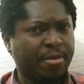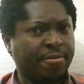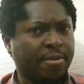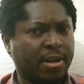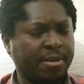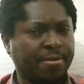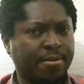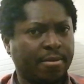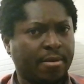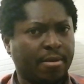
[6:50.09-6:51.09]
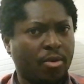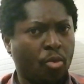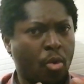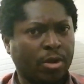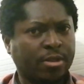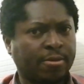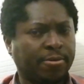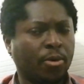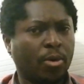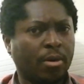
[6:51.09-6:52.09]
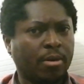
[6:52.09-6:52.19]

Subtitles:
5, 1 to 4.